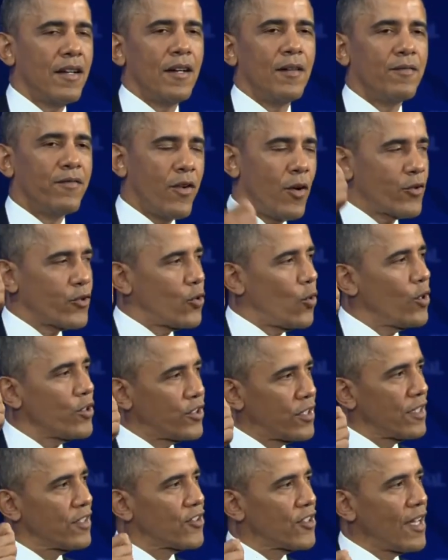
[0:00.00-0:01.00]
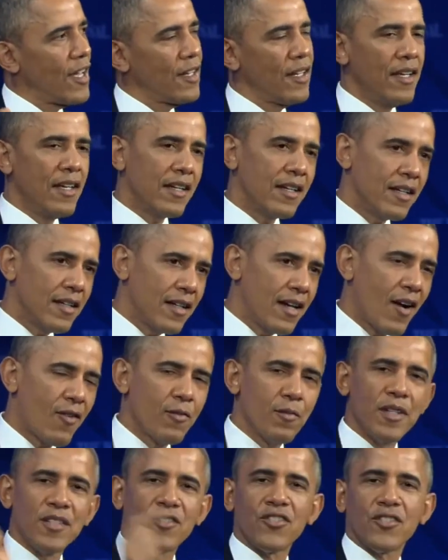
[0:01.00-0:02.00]
folks hoisting a sign,
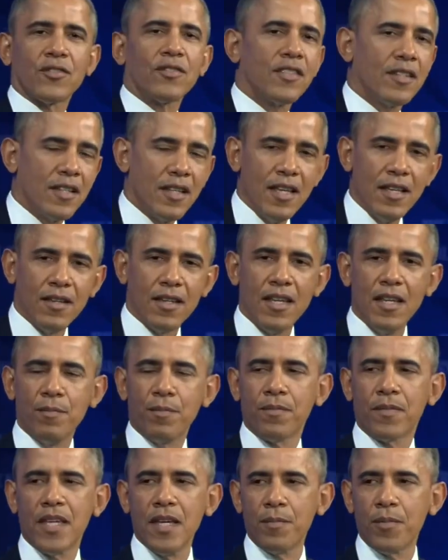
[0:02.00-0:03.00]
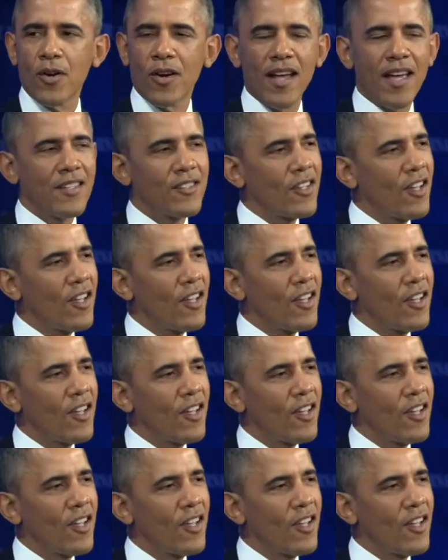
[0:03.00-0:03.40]
"Governments, keep your hands